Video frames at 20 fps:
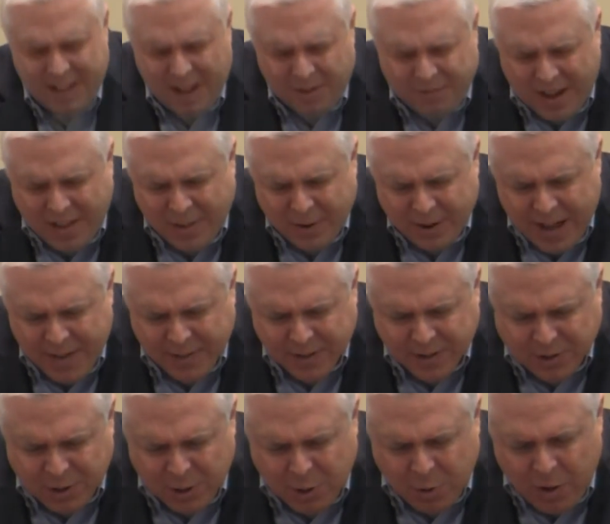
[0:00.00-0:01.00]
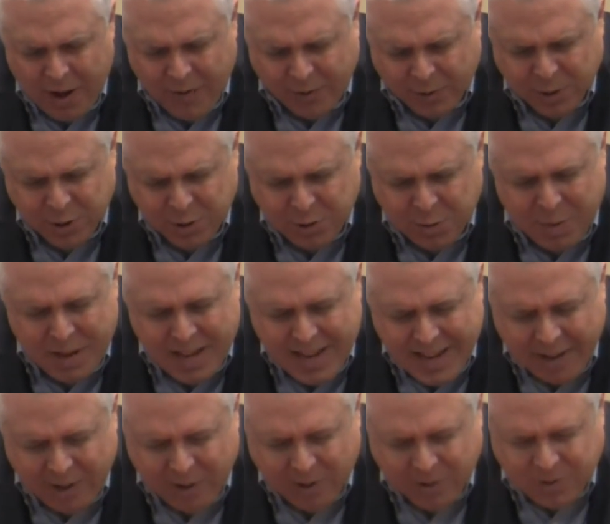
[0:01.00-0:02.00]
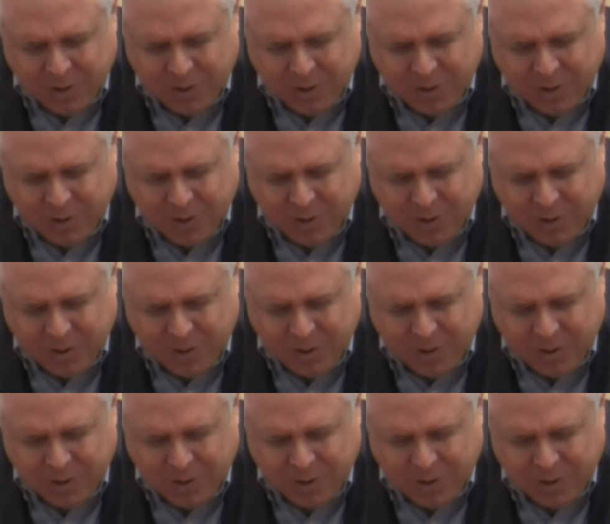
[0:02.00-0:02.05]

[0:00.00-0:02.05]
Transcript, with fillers: Uh, Father in heaven, so grateful to you to be here,